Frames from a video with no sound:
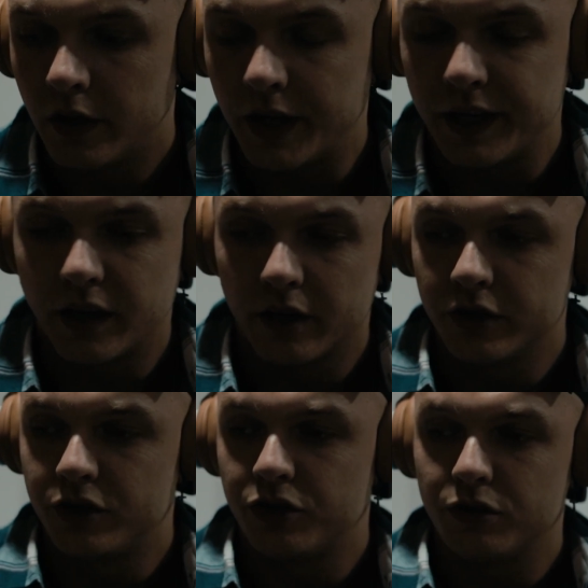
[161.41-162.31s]
I
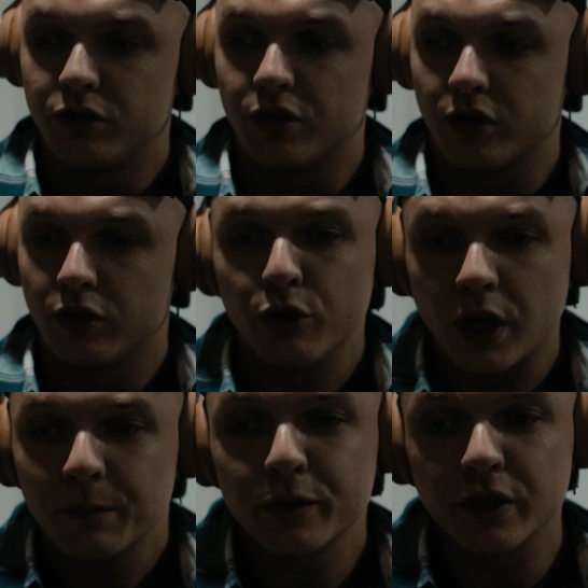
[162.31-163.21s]
encourage you to look
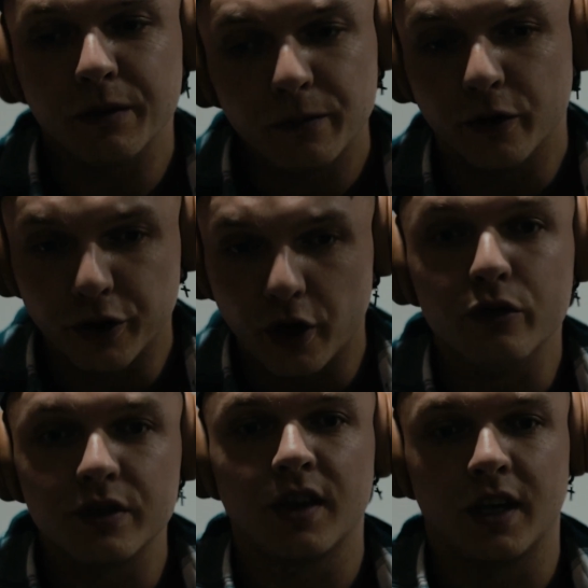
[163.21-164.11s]
up to him for
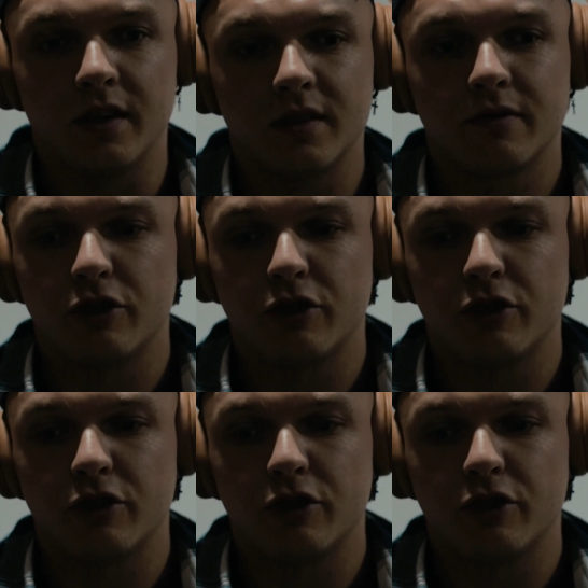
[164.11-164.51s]
those things,